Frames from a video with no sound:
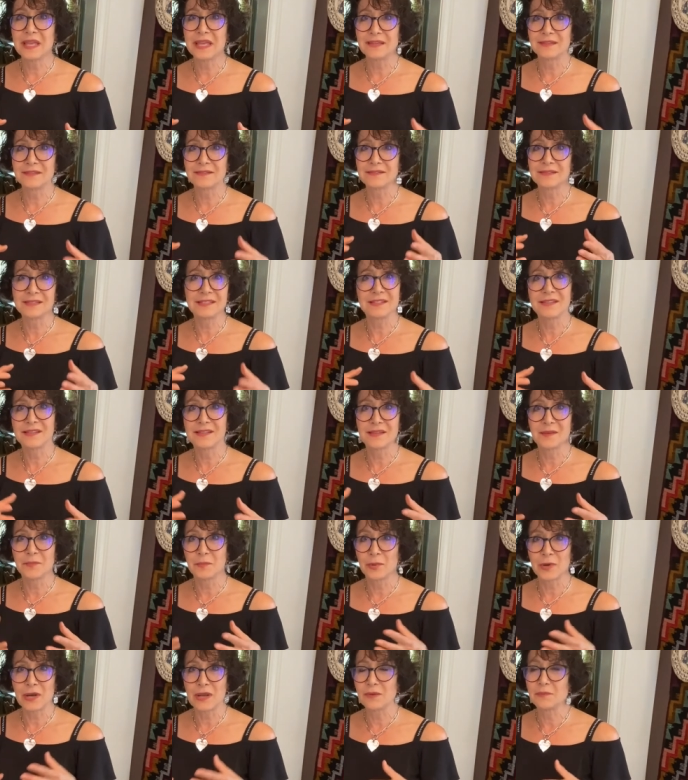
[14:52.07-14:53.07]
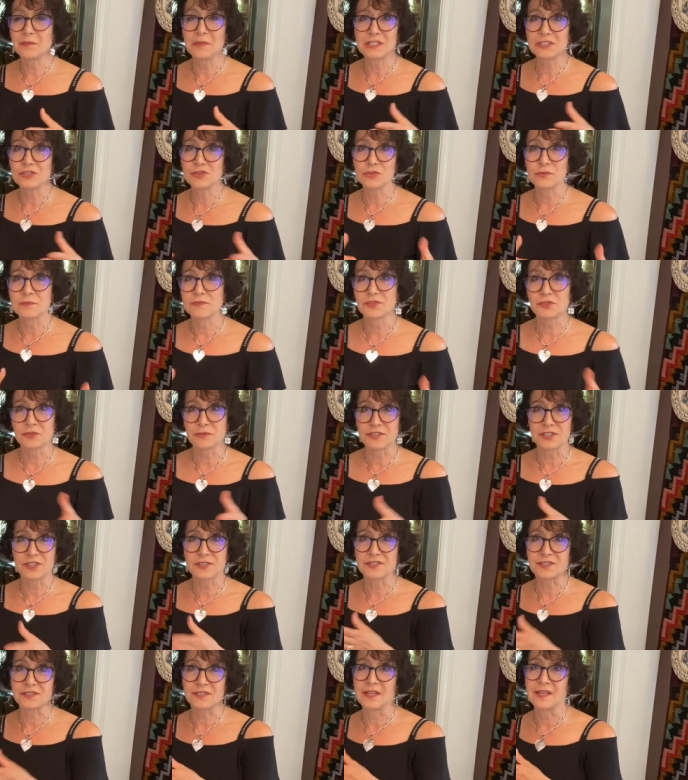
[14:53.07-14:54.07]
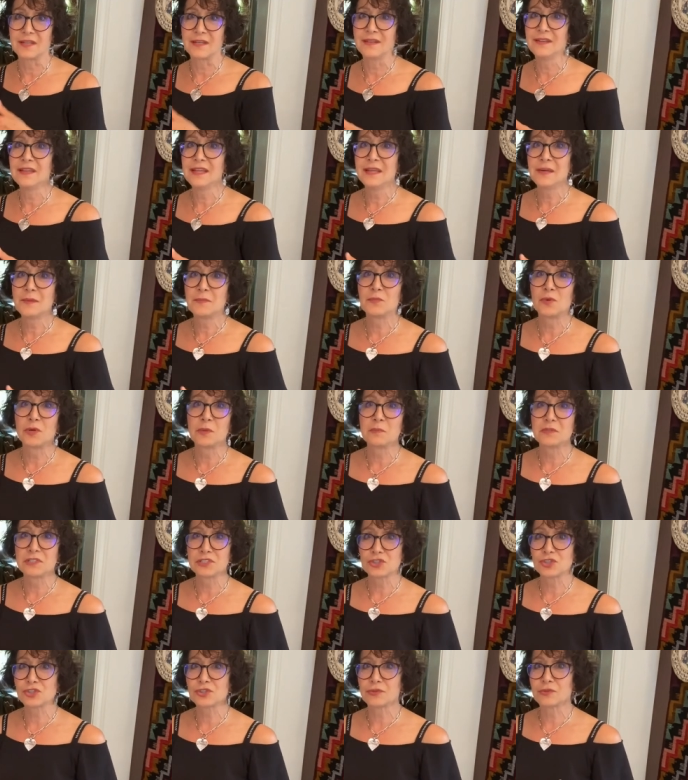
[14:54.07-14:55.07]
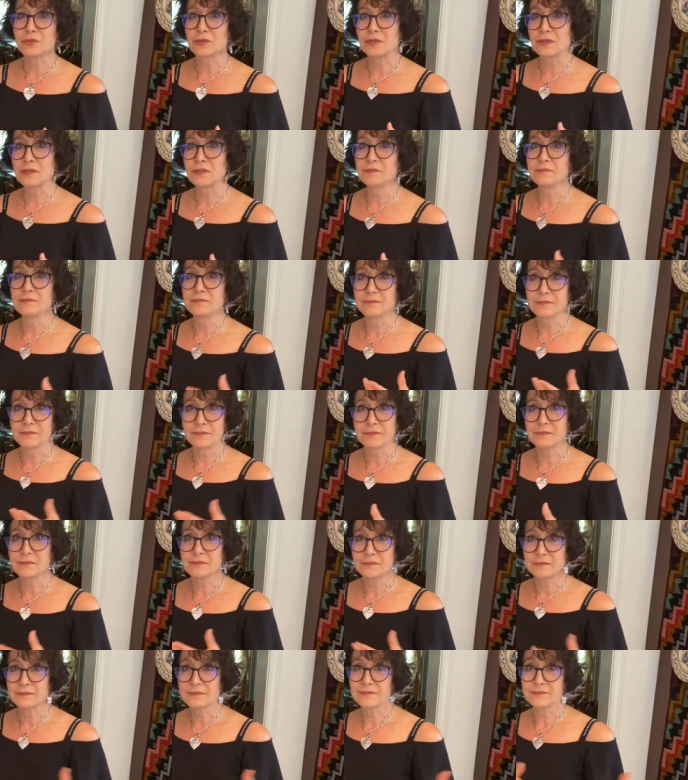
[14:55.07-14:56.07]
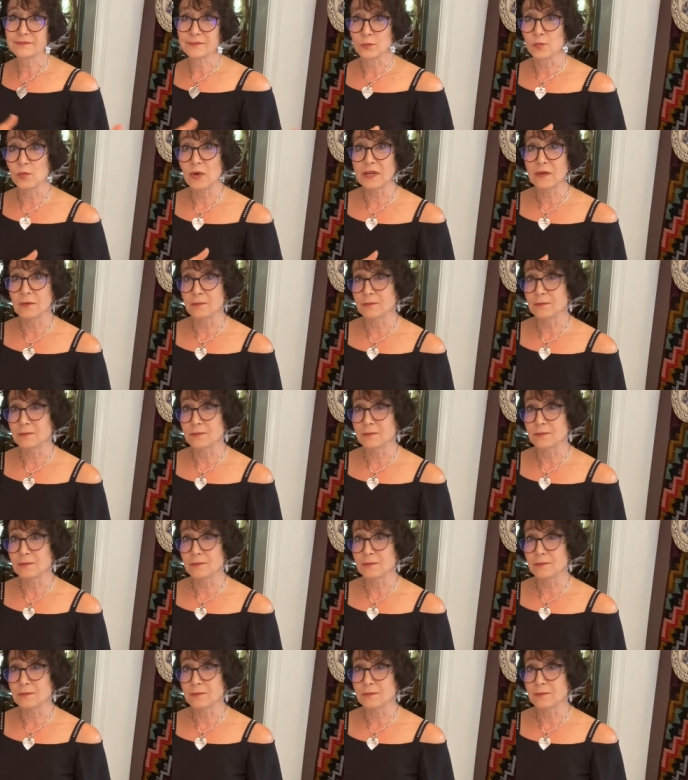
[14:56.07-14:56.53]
and the brown mushrooms are just a more mature white